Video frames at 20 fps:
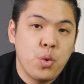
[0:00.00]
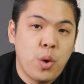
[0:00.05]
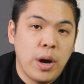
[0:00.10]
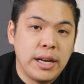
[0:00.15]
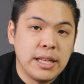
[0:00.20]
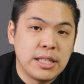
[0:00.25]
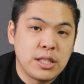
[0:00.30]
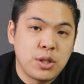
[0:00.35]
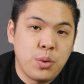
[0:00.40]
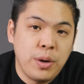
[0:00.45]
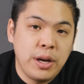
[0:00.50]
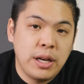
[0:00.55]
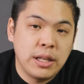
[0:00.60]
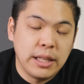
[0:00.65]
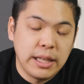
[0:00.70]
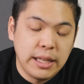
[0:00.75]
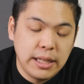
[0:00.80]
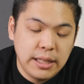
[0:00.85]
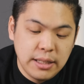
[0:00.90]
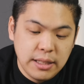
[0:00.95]
quite as
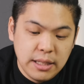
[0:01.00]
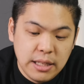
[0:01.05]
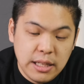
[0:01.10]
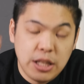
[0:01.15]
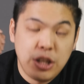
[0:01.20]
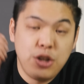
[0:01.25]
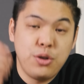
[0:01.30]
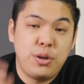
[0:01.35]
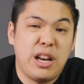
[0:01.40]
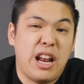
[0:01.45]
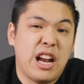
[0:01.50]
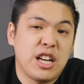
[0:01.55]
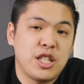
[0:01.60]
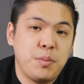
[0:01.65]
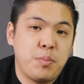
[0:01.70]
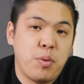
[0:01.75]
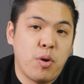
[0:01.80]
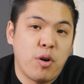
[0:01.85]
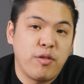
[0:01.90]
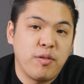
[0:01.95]
quickly, you can
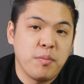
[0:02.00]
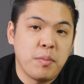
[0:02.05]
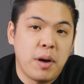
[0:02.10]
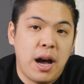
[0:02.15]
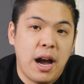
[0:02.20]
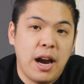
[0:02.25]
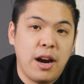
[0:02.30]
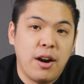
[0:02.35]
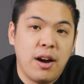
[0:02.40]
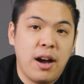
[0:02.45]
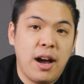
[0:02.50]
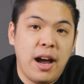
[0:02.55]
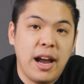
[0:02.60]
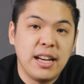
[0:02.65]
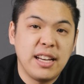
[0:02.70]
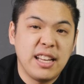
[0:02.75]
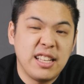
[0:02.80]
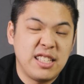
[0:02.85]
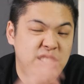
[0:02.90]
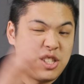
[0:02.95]
actually pour from a higher height.